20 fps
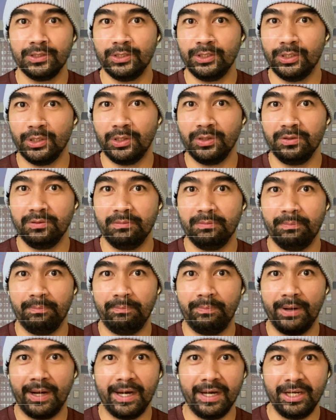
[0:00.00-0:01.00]
Don't
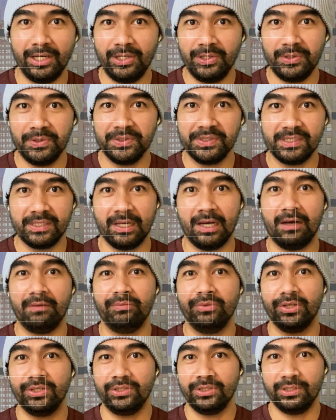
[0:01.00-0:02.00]
buy new stuff
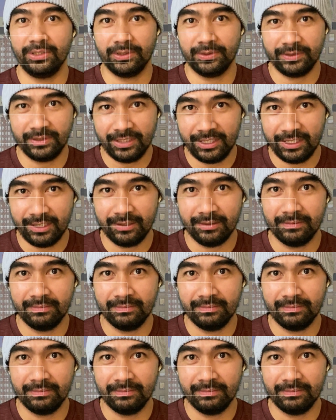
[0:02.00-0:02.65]
that you don't need